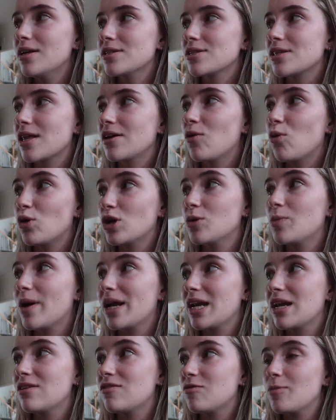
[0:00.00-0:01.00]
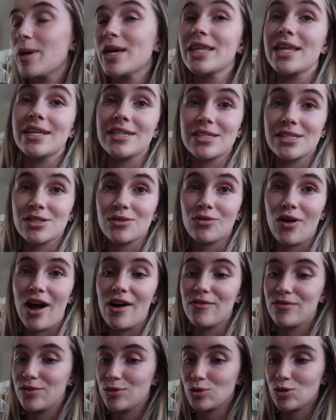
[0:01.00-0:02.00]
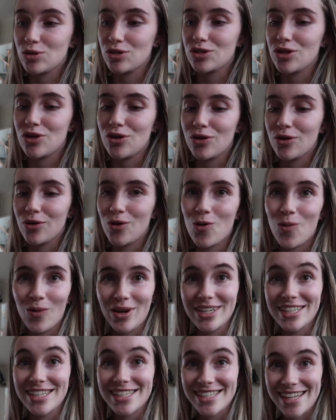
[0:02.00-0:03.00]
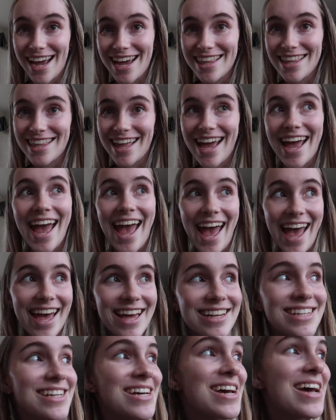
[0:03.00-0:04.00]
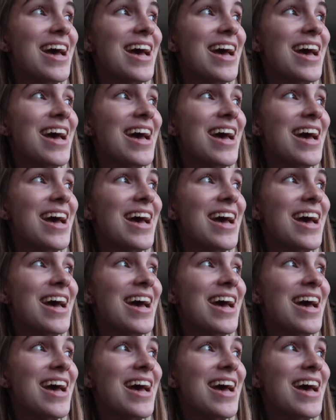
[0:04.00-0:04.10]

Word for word: So they ordered one in for me, and that just arrived, which was her calling to say that they had,